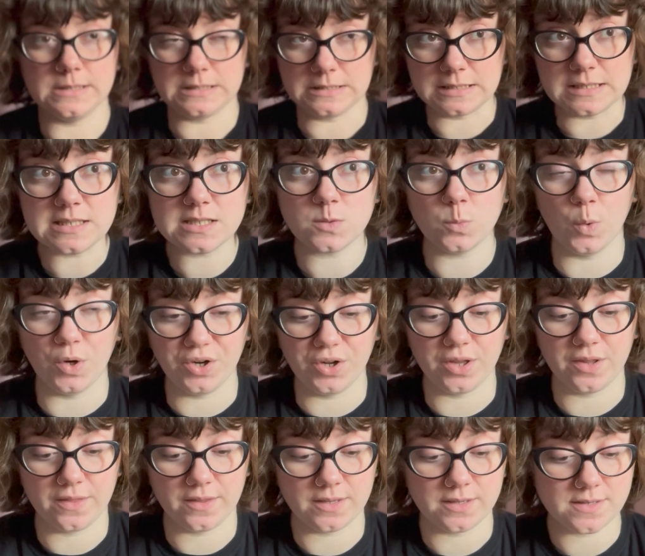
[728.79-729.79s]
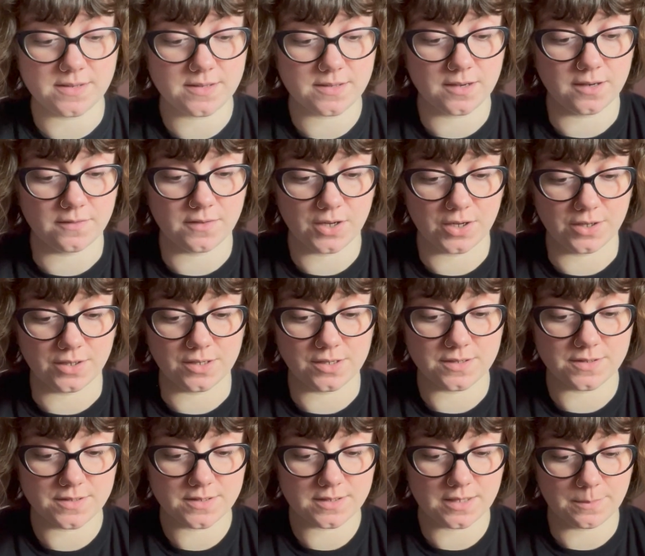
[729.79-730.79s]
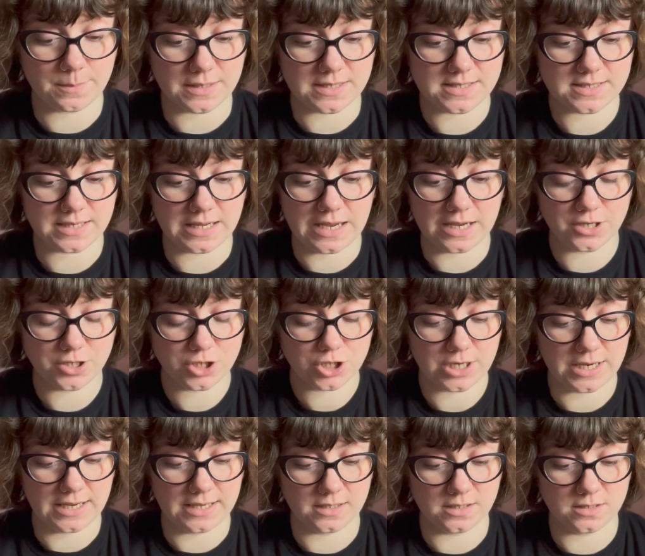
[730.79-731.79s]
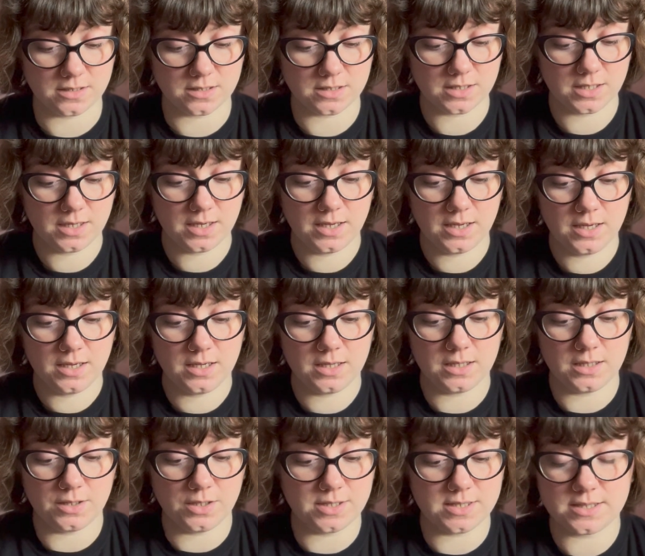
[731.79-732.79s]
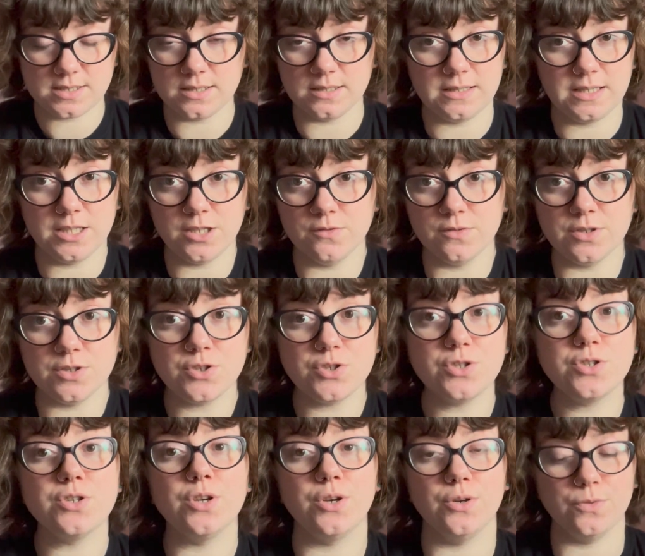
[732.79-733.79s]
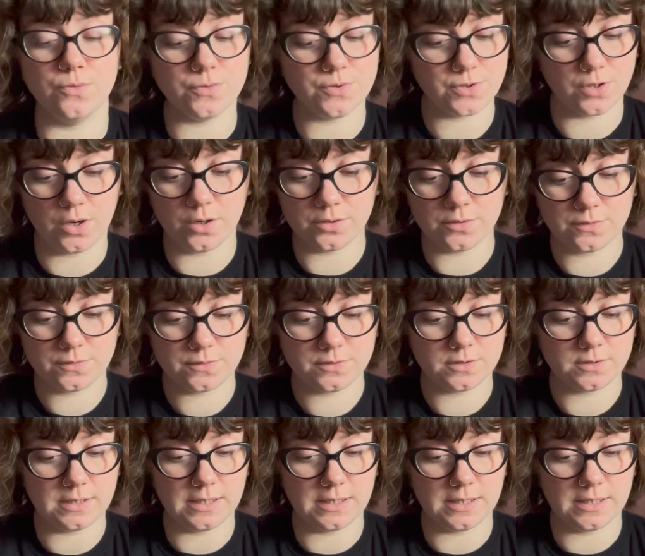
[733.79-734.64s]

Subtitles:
least one others of hers in my stash, and the stellina is so soft.